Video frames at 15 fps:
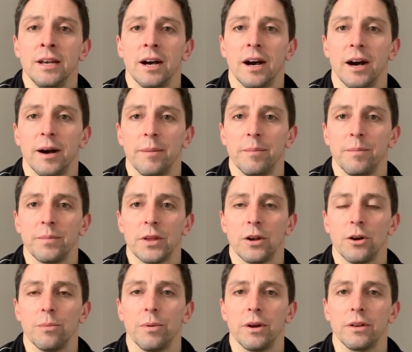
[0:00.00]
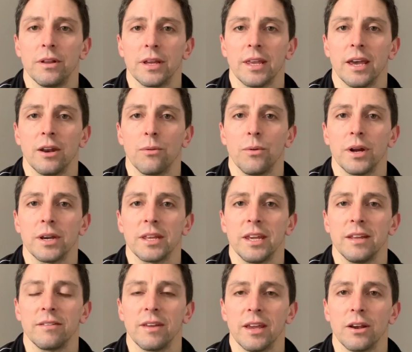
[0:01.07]
But again, one
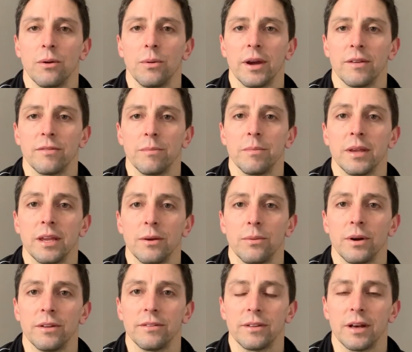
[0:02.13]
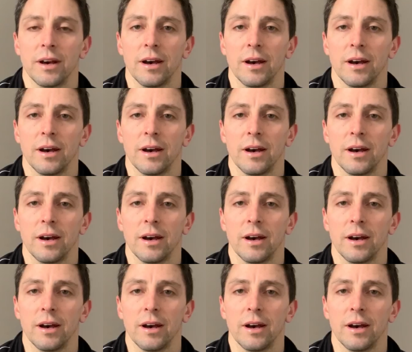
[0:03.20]
key takeaway for me was